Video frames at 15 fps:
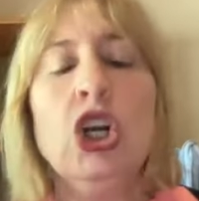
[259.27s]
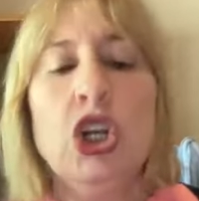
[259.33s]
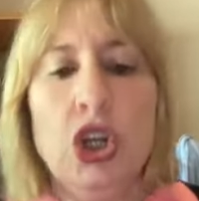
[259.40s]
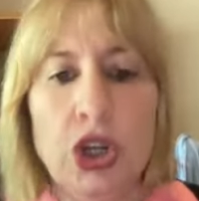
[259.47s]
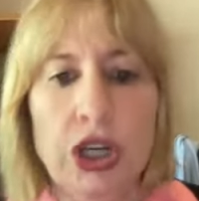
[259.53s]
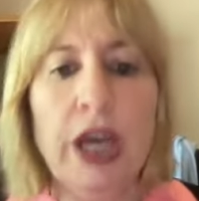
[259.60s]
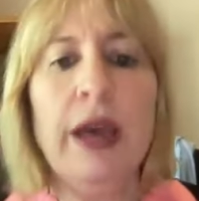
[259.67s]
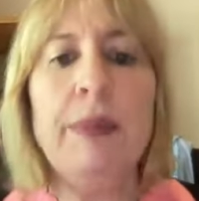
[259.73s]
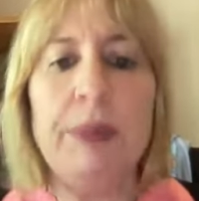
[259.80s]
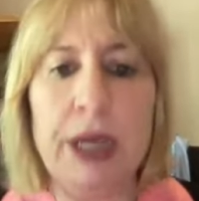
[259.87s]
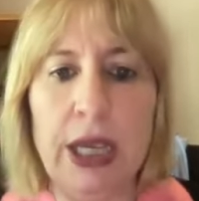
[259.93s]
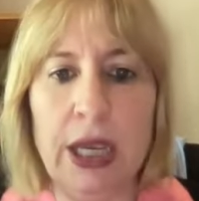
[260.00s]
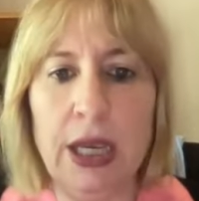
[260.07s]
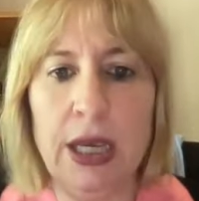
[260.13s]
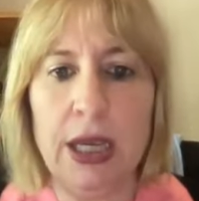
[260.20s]
Could I
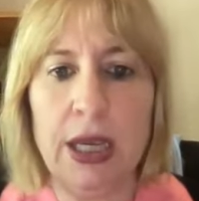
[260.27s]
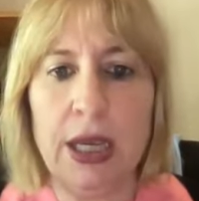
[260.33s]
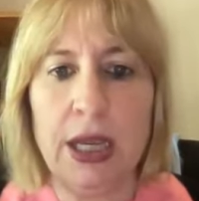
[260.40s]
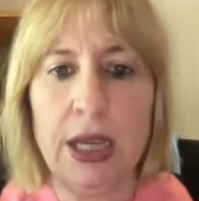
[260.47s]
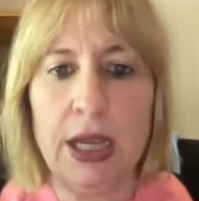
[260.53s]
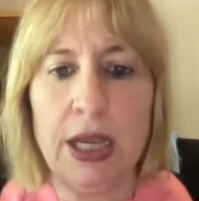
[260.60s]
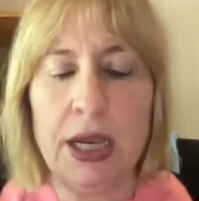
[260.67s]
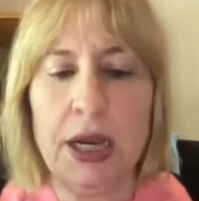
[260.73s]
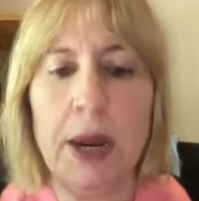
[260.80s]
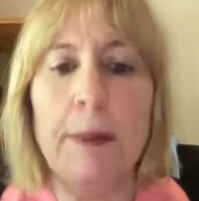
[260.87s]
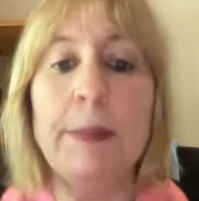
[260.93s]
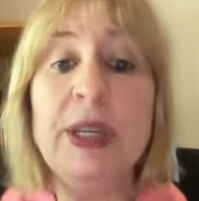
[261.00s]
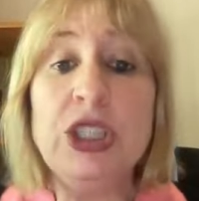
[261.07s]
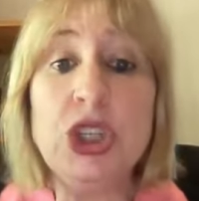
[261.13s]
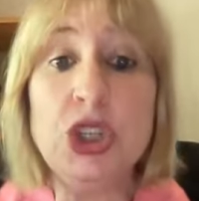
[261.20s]
be
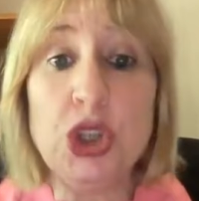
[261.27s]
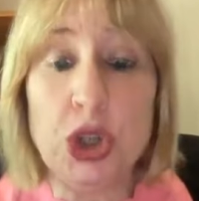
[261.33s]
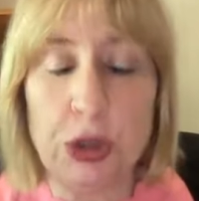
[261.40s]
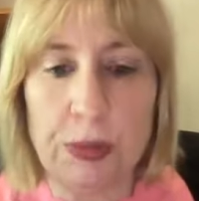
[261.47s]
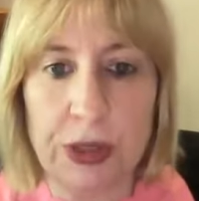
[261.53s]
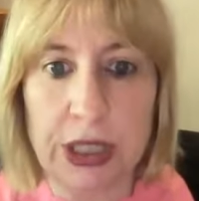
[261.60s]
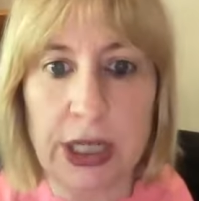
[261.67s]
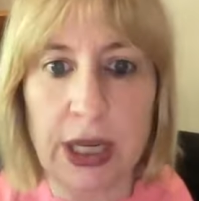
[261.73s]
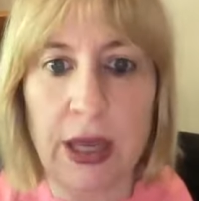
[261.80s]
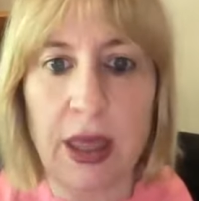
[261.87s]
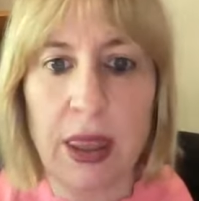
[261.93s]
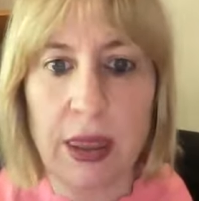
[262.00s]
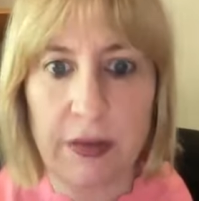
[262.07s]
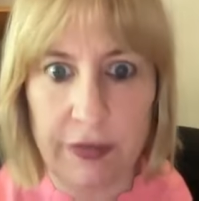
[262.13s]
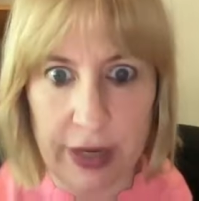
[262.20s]
misinterpreting
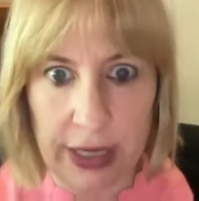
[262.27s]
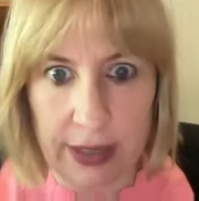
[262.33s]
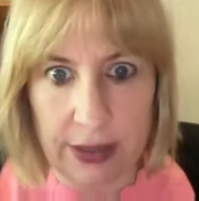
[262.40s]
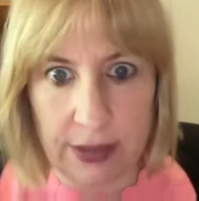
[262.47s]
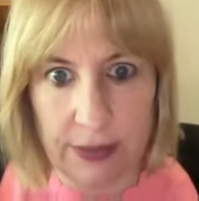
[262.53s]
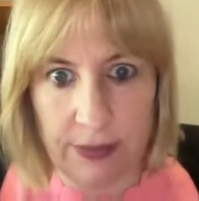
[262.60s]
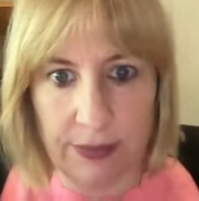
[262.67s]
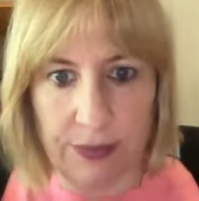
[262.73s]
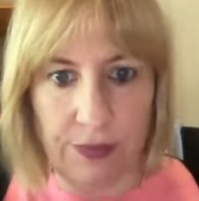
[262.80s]
the facts?